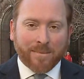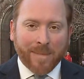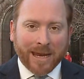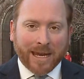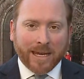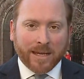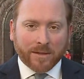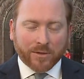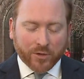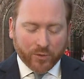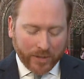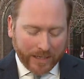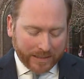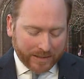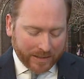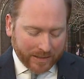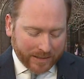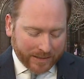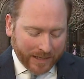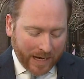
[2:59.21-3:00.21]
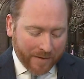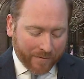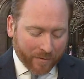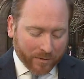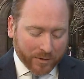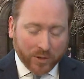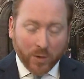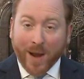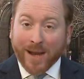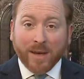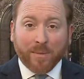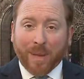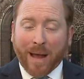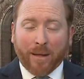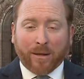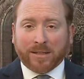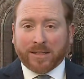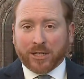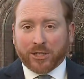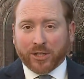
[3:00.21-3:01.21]
making streets safer. So any
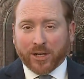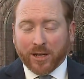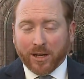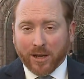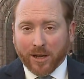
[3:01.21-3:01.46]
politician